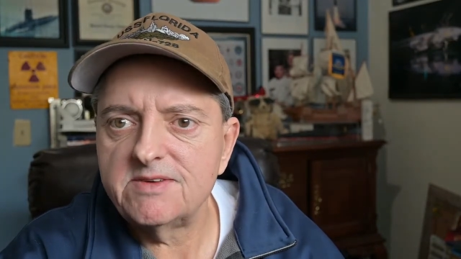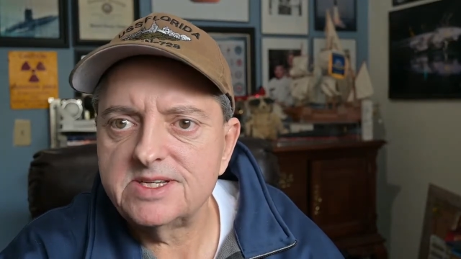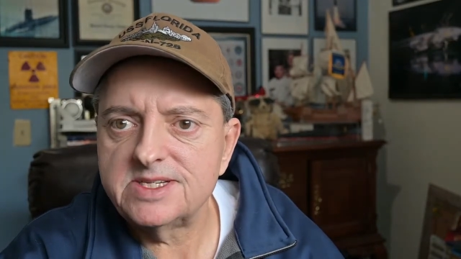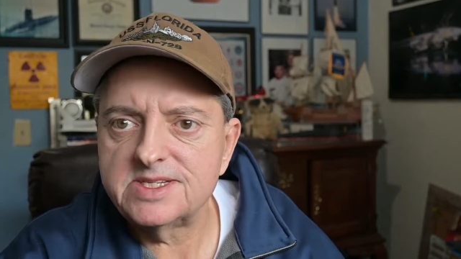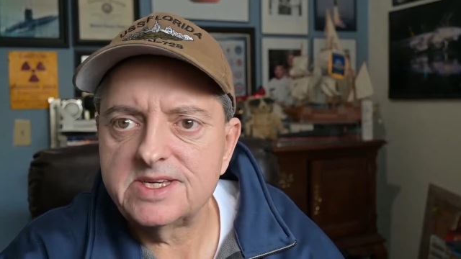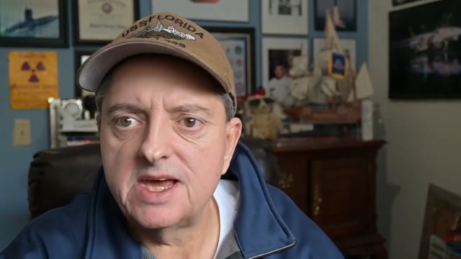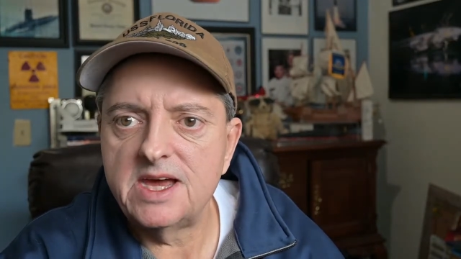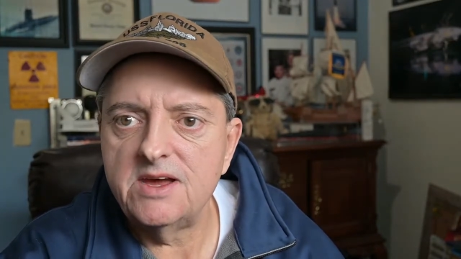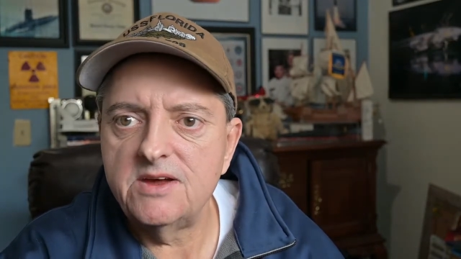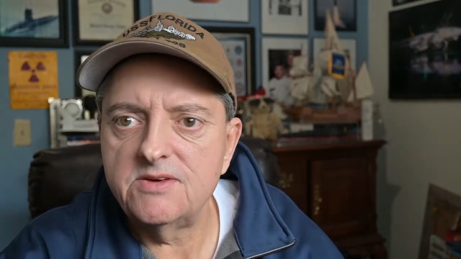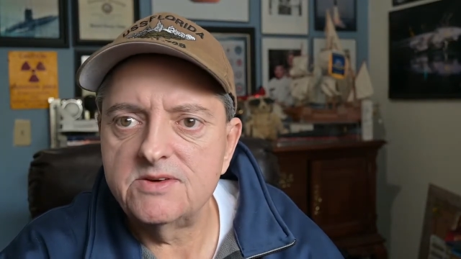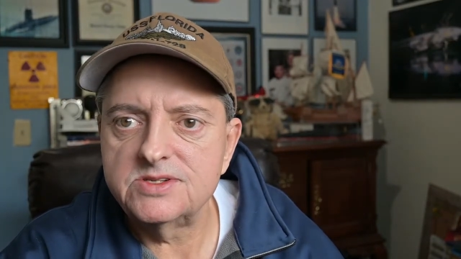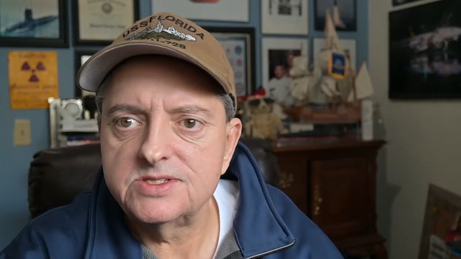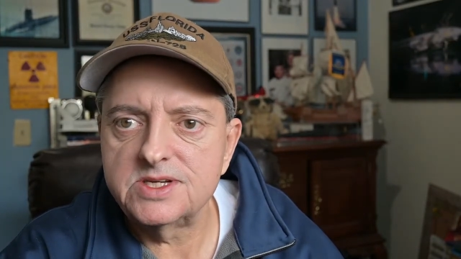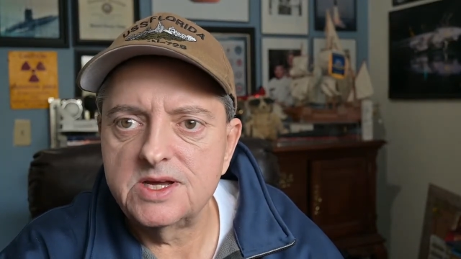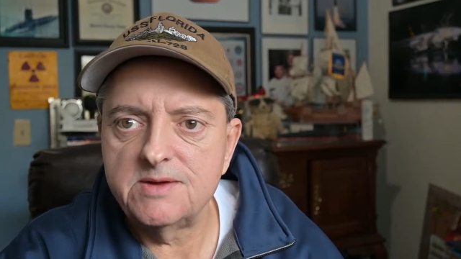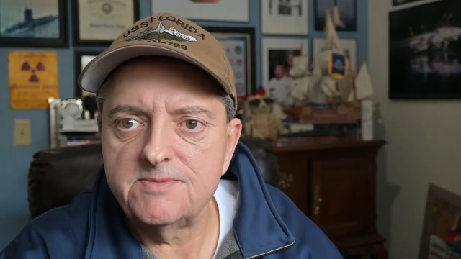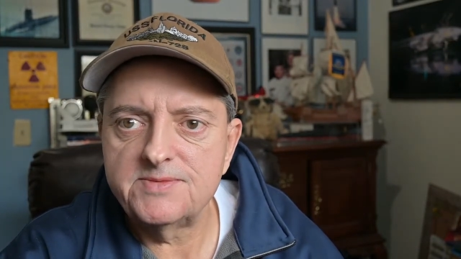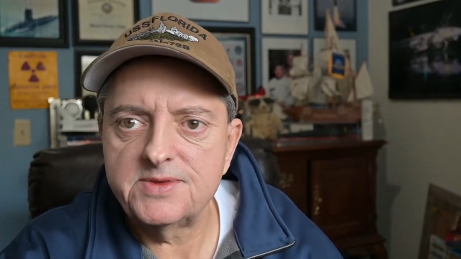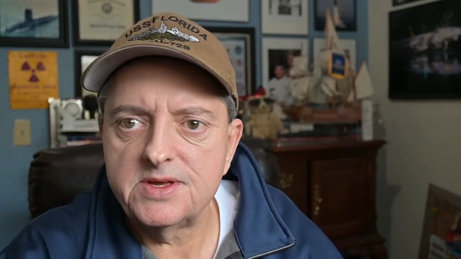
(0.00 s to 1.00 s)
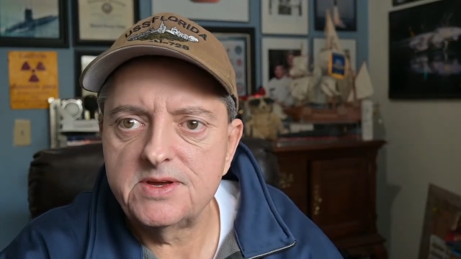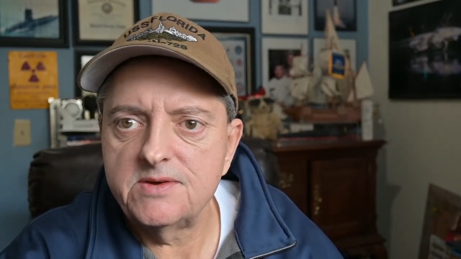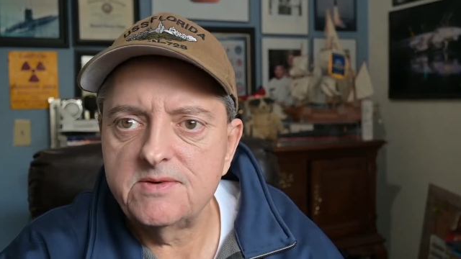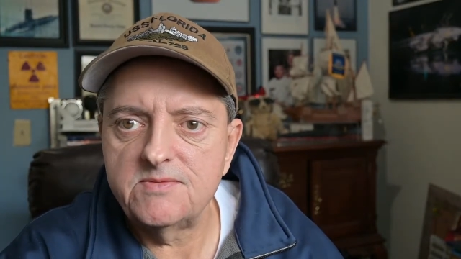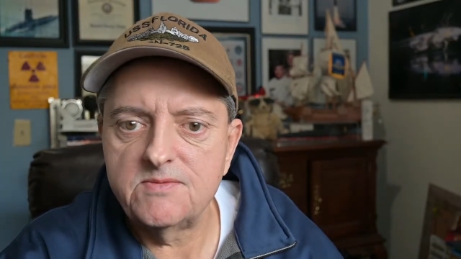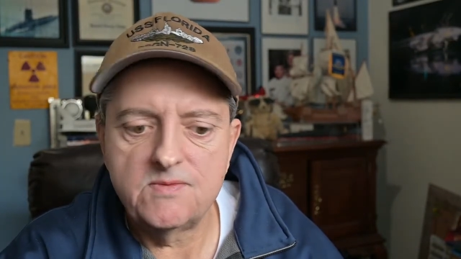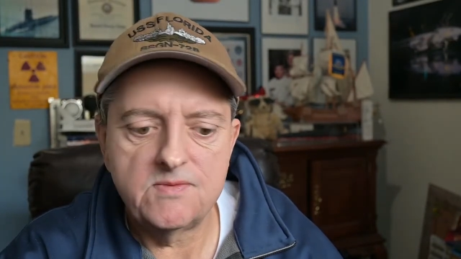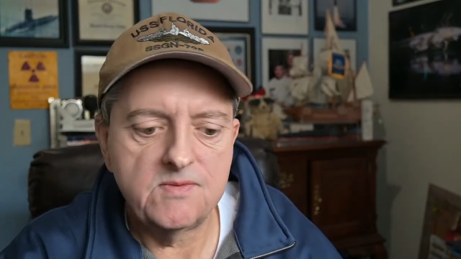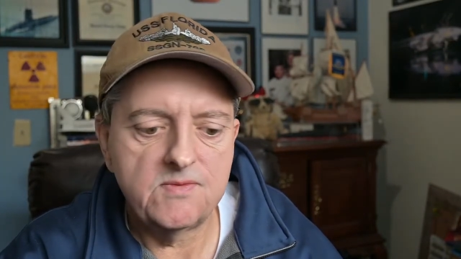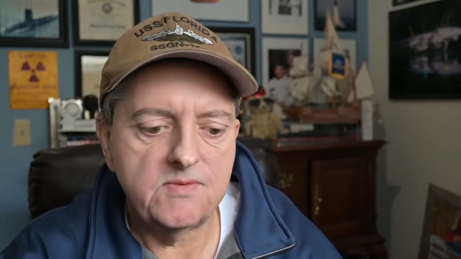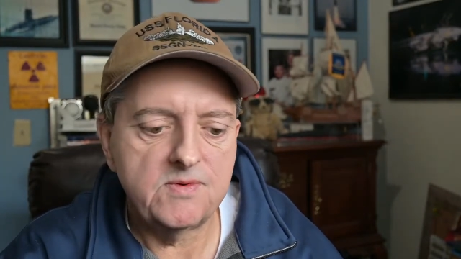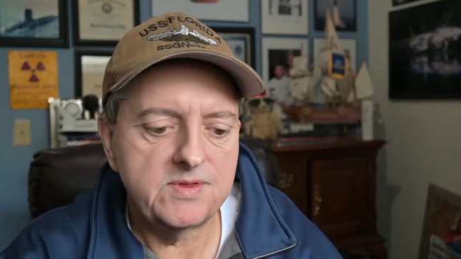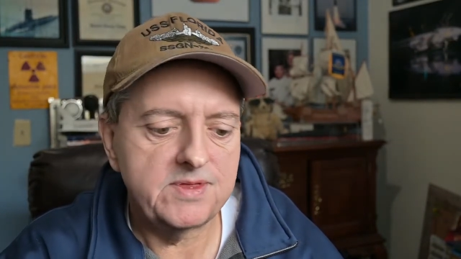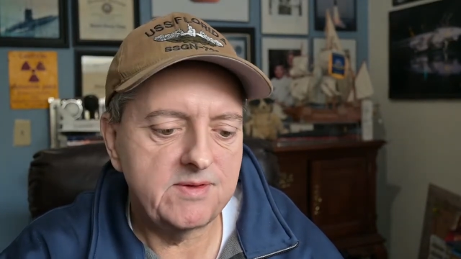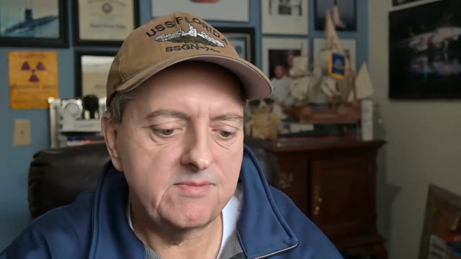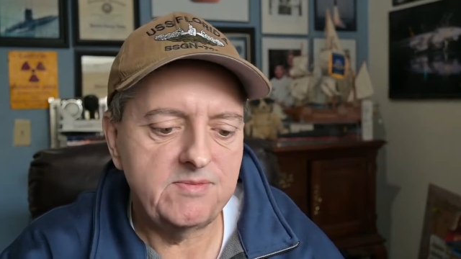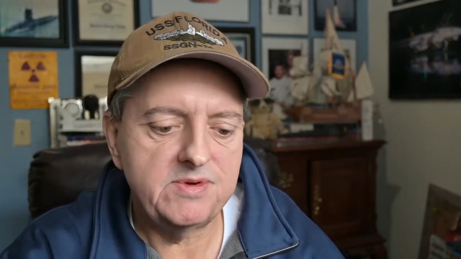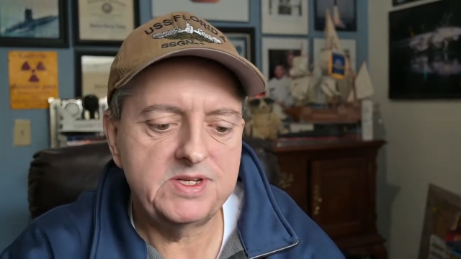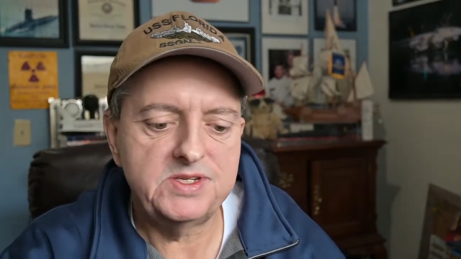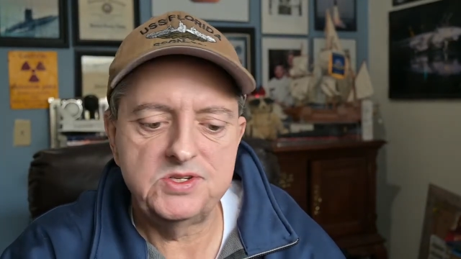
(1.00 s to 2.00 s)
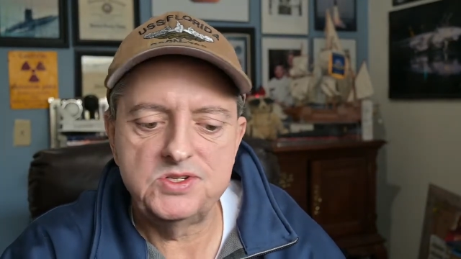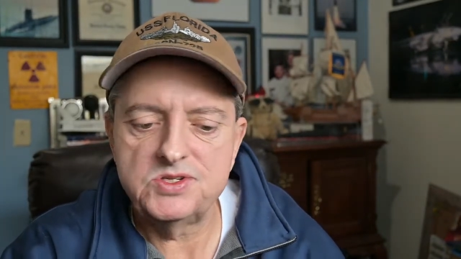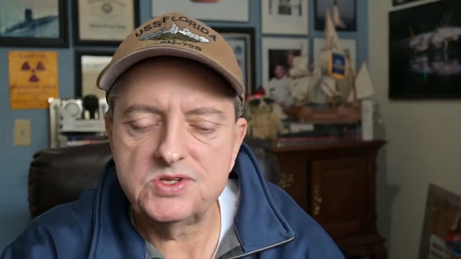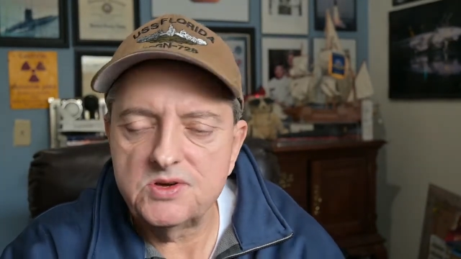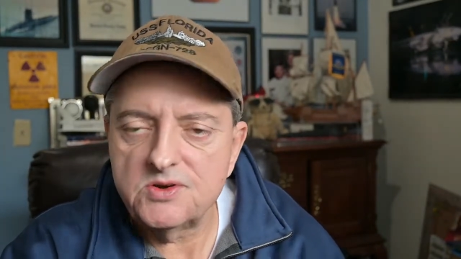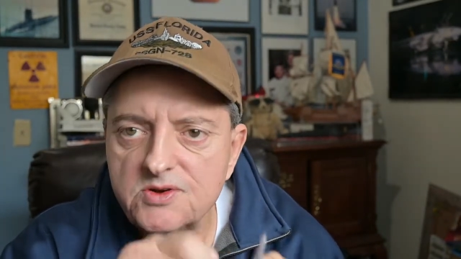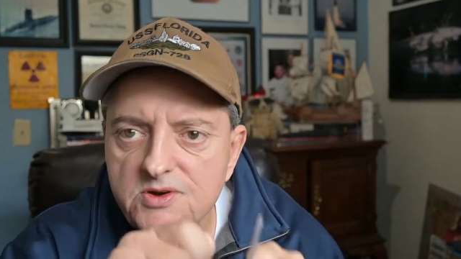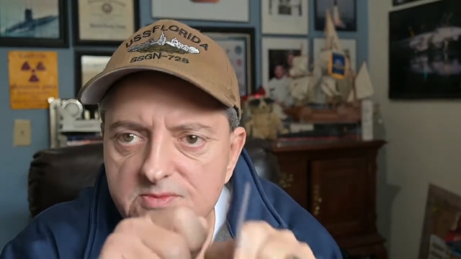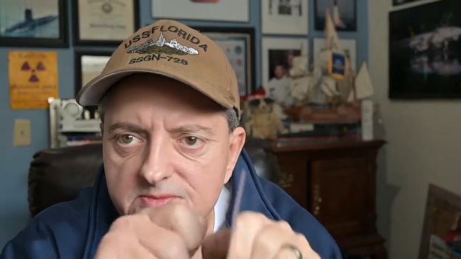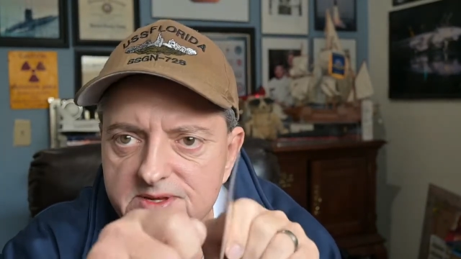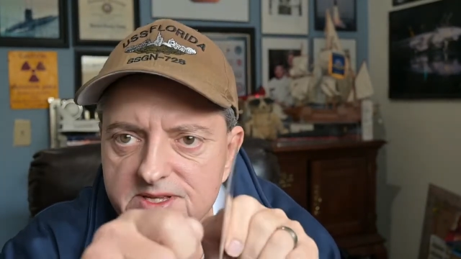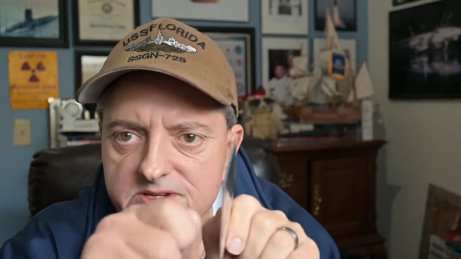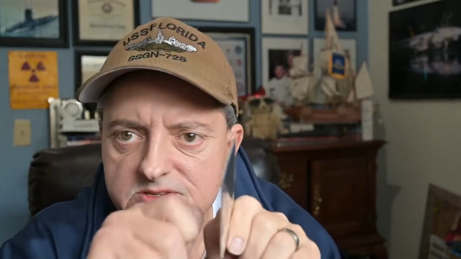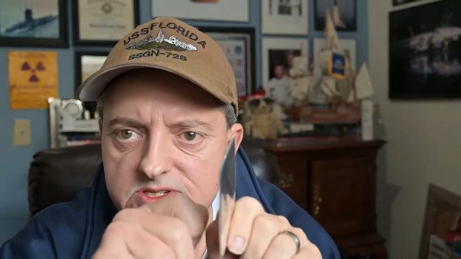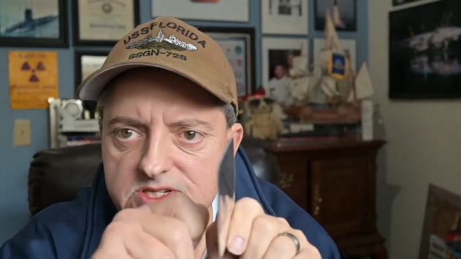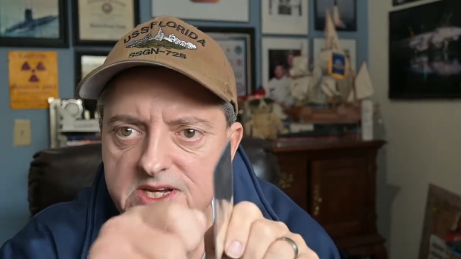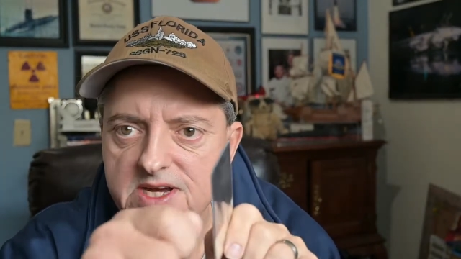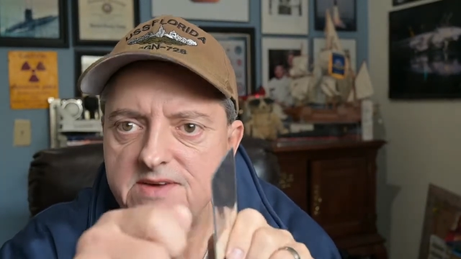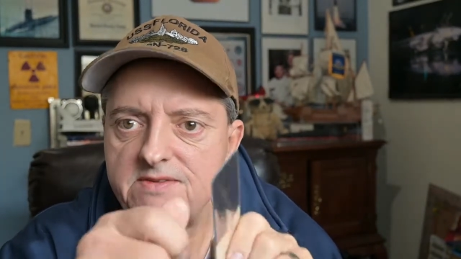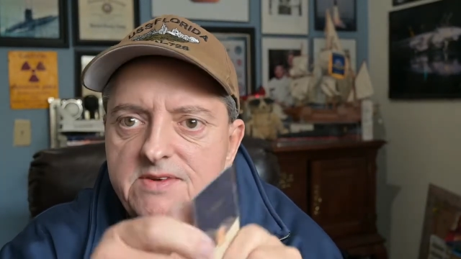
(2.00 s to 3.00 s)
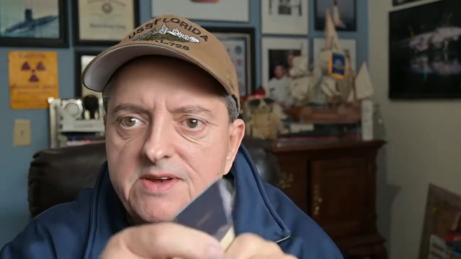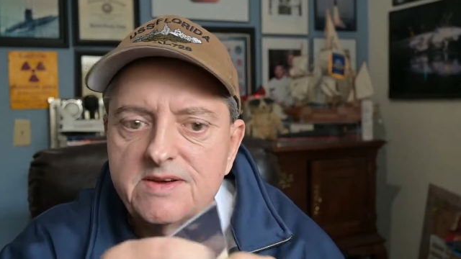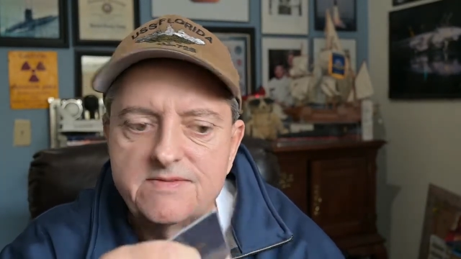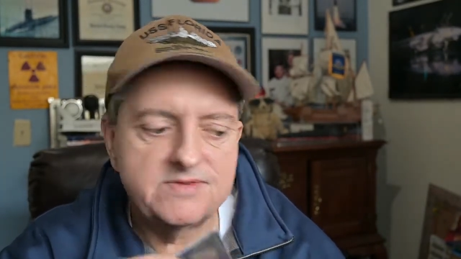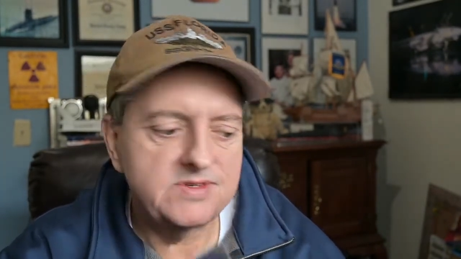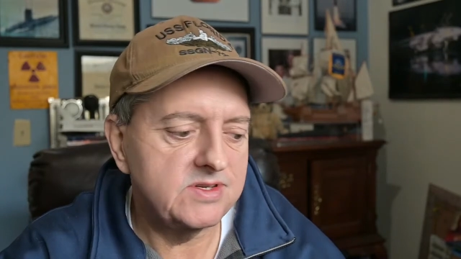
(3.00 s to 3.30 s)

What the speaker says: a scale or something with the business owner, but they're shaving off.